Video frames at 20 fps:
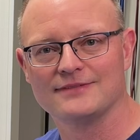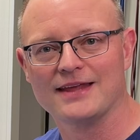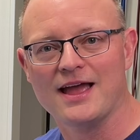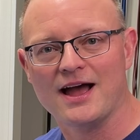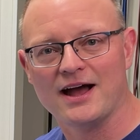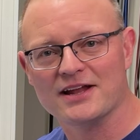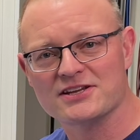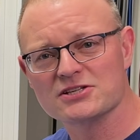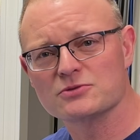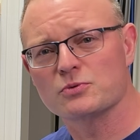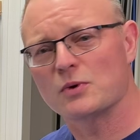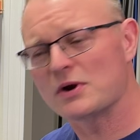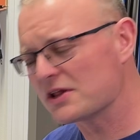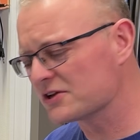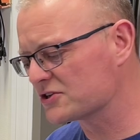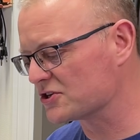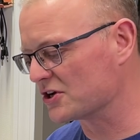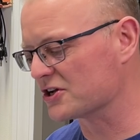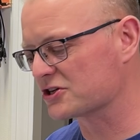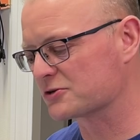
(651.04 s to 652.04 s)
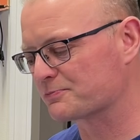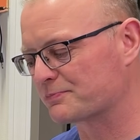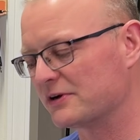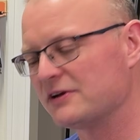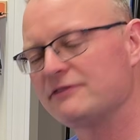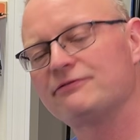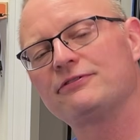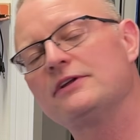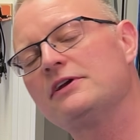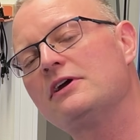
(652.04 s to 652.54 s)
I just want to touch
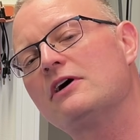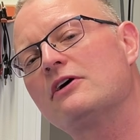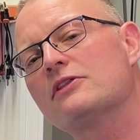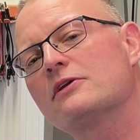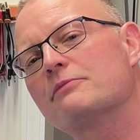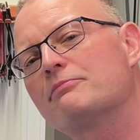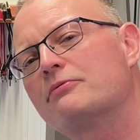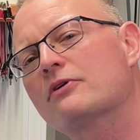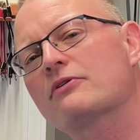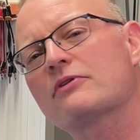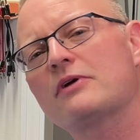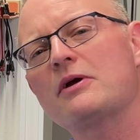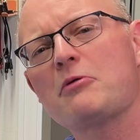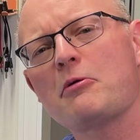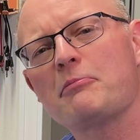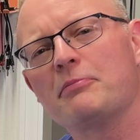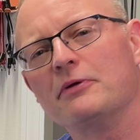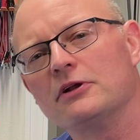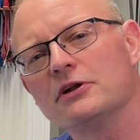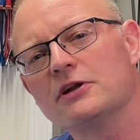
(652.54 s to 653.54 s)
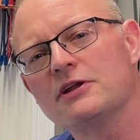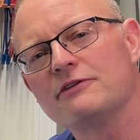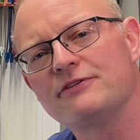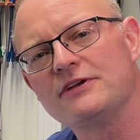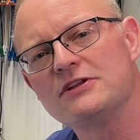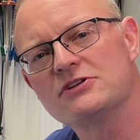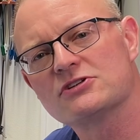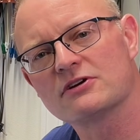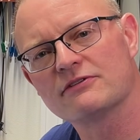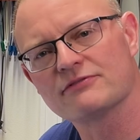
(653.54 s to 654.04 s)
briefly on the programmability
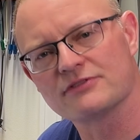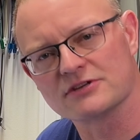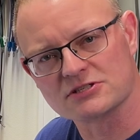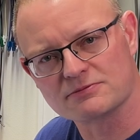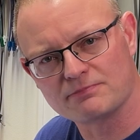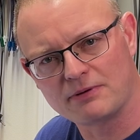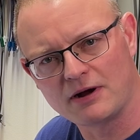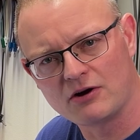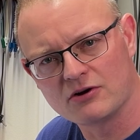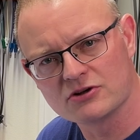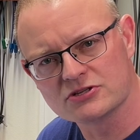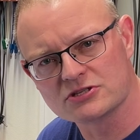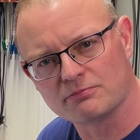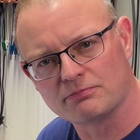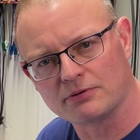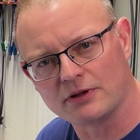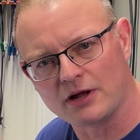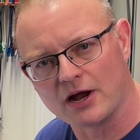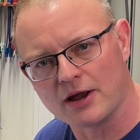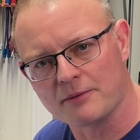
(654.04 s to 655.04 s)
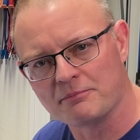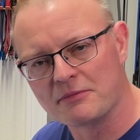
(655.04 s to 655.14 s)
feature of this power supply.